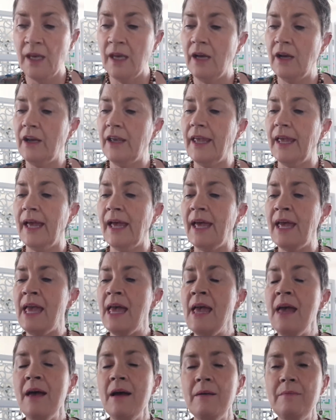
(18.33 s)
Okay,
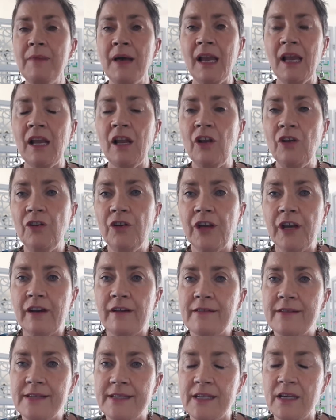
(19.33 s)

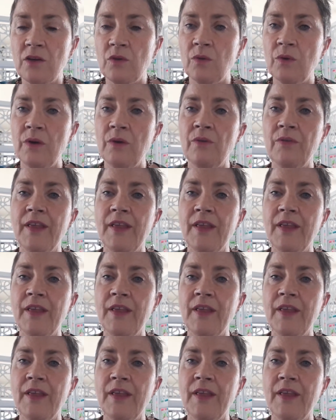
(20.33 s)
melaleuca is an oil